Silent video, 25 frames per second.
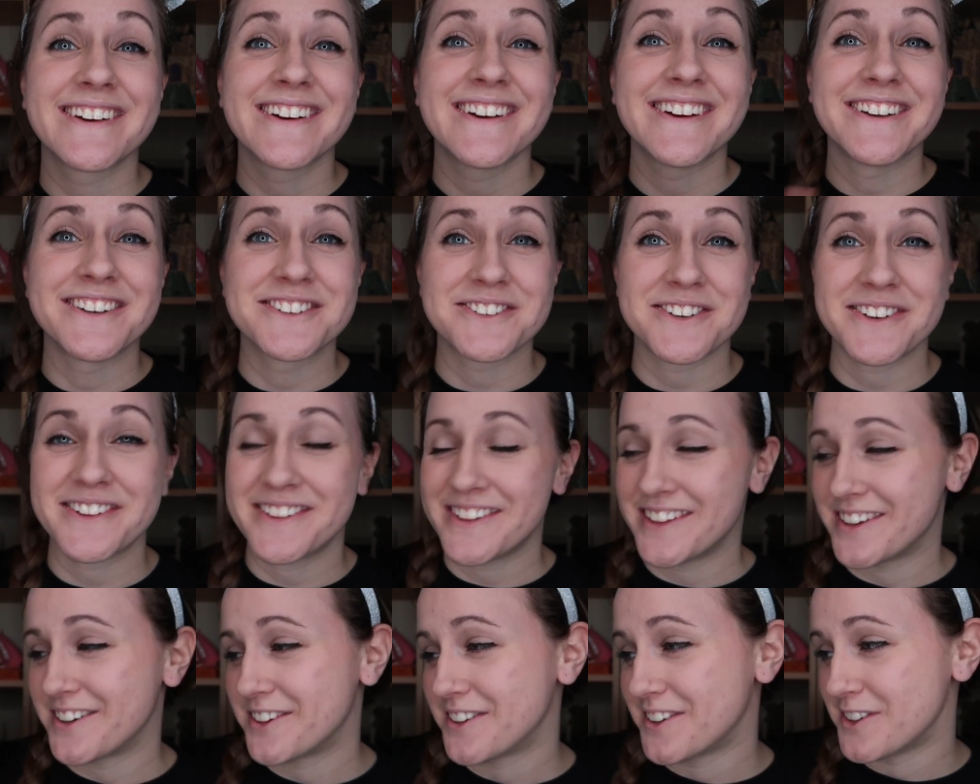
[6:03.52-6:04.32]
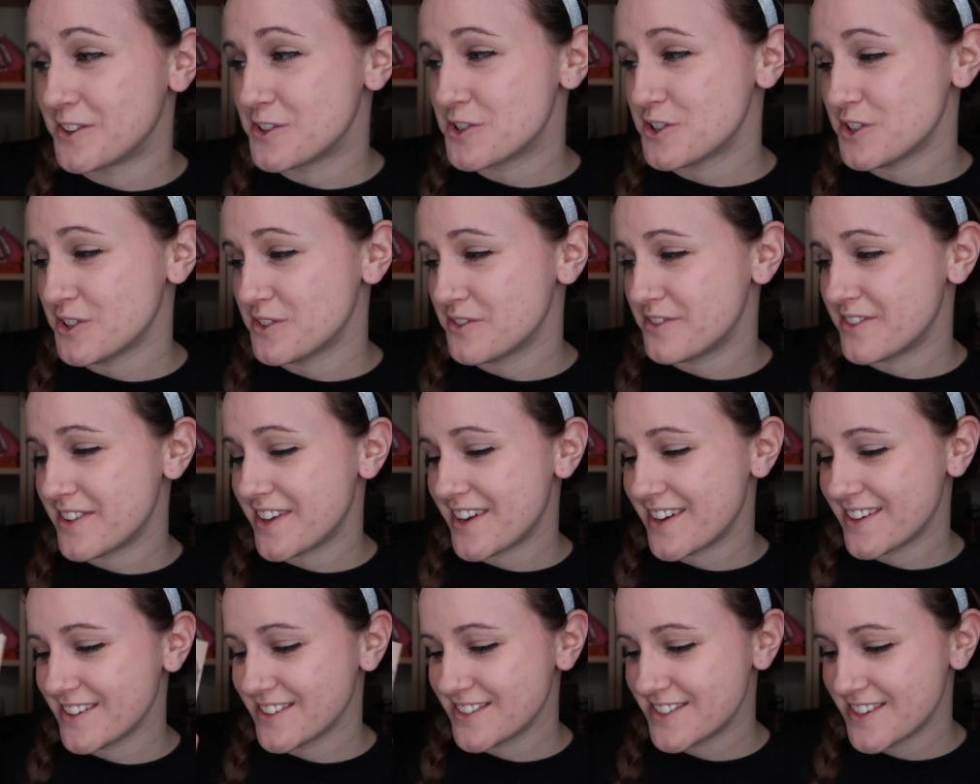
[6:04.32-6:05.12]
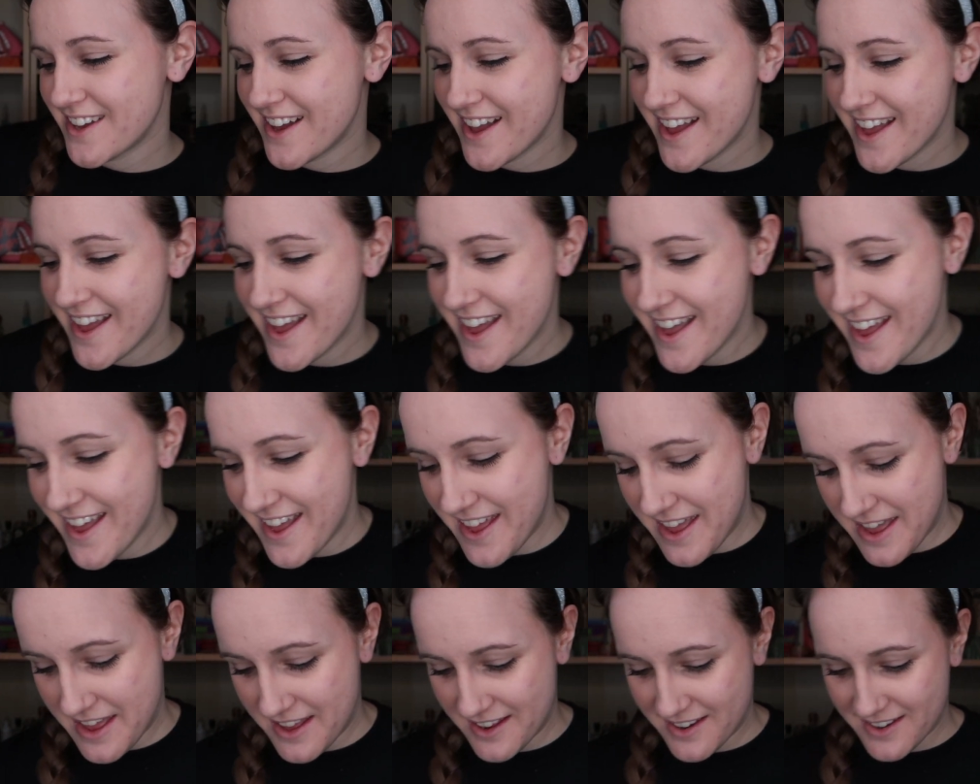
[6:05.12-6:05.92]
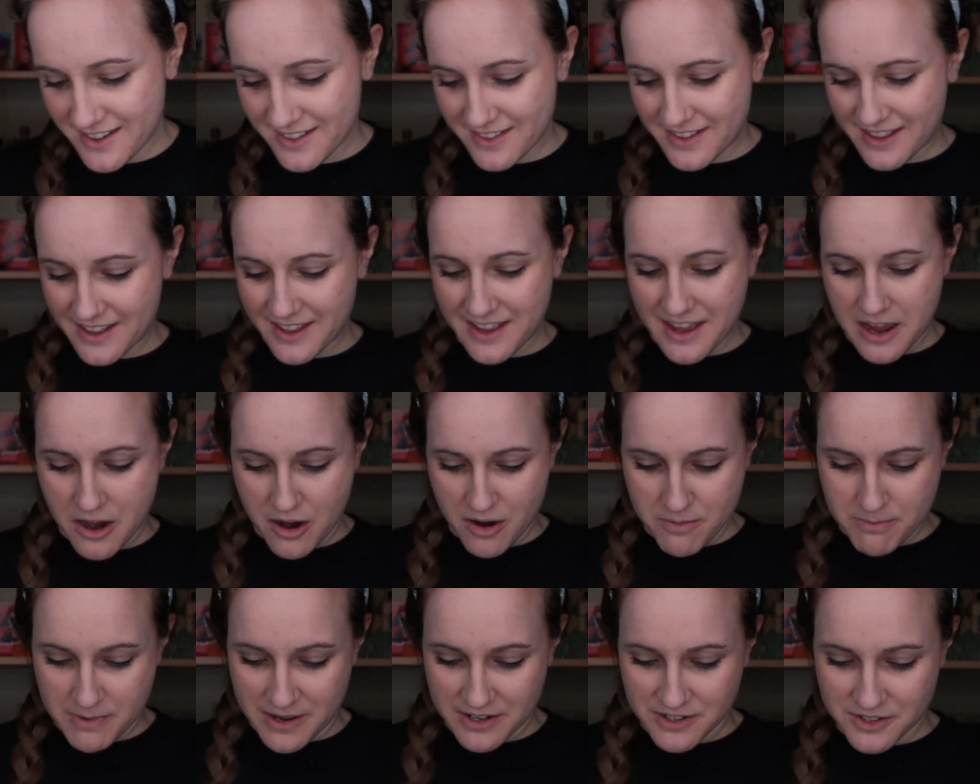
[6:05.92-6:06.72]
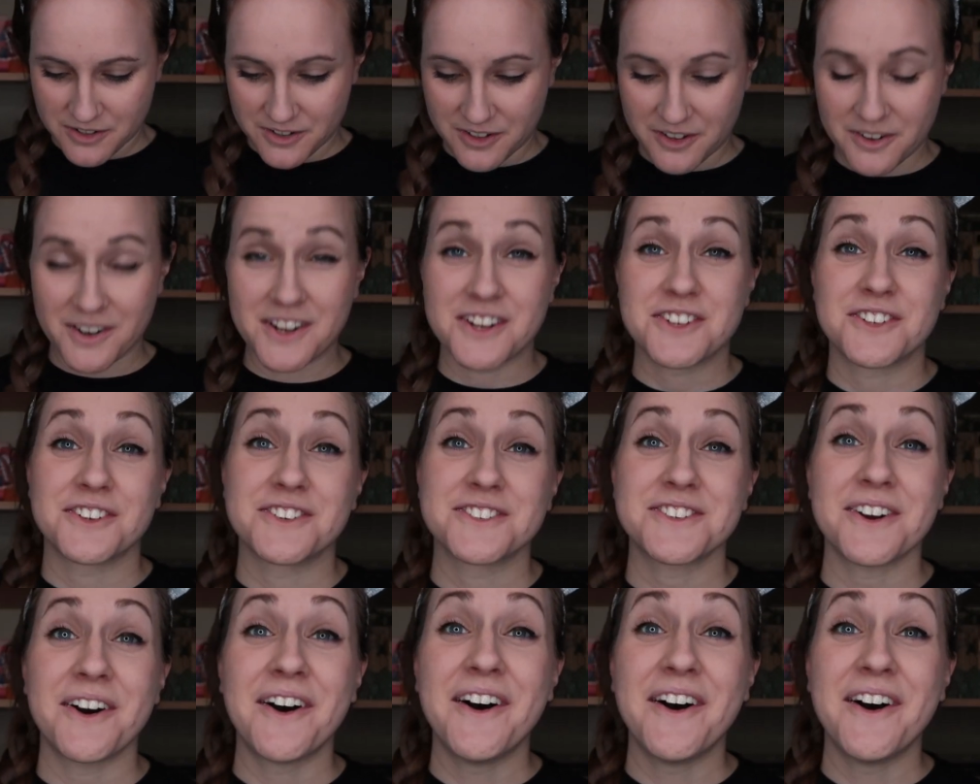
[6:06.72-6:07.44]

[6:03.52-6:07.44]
enjoy the inclusion of these in the Care of Magical Creatures.